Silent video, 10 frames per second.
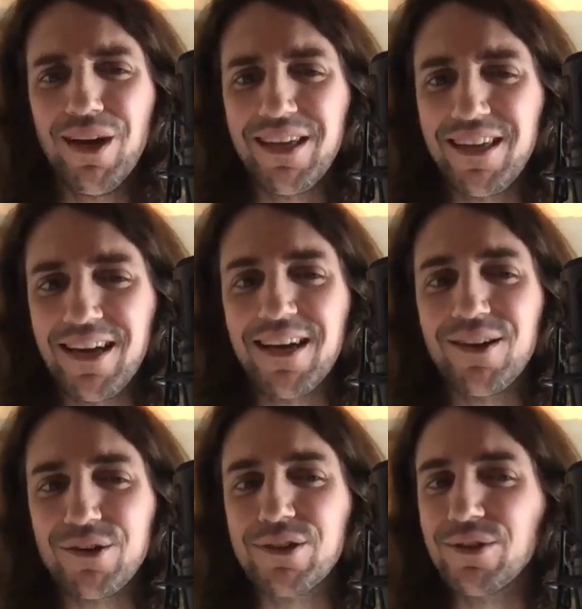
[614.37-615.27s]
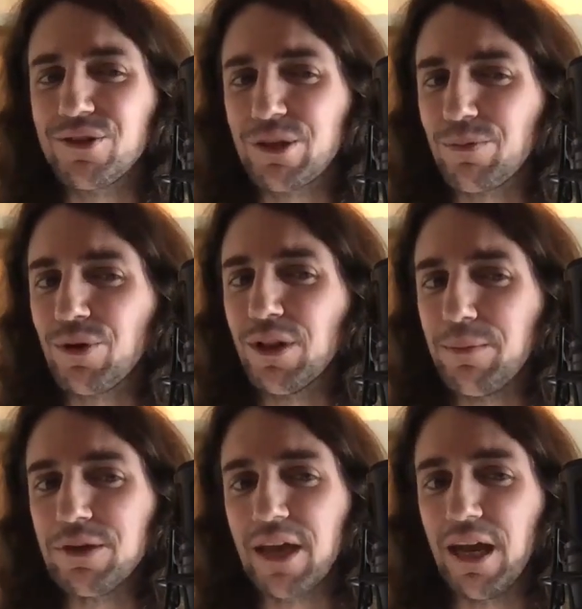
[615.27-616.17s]
yeah, there's some real
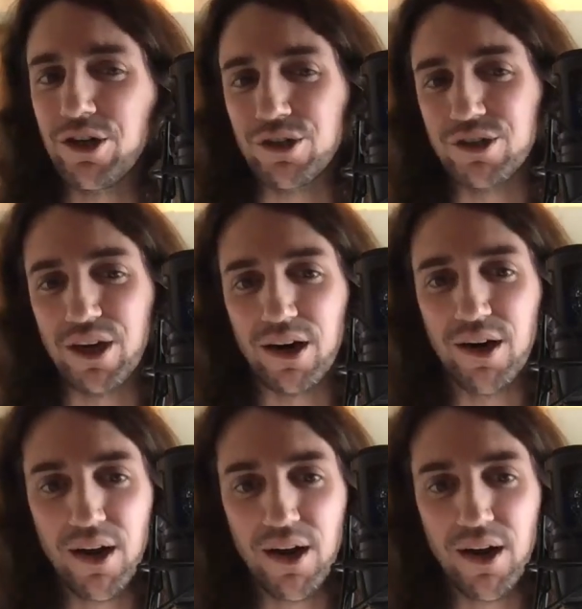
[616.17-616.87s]
limitations here.